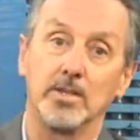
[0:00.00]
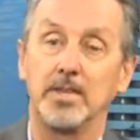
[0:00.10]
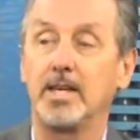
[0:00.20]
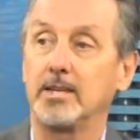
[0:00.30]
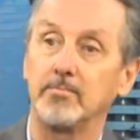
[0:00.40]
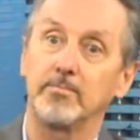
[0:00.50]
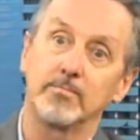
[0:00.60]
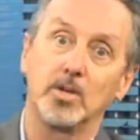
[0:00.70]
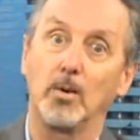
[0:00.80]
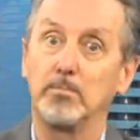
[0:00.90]
and then it
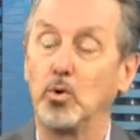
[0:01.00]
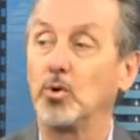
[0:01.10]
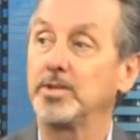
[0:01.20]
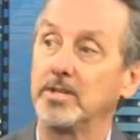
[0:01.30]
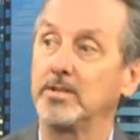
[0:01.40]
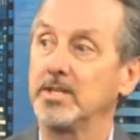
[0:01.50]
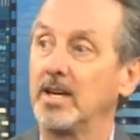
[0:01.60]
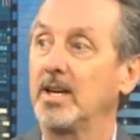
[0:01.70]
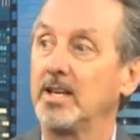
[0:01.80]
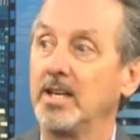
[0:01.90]
got bought and uh,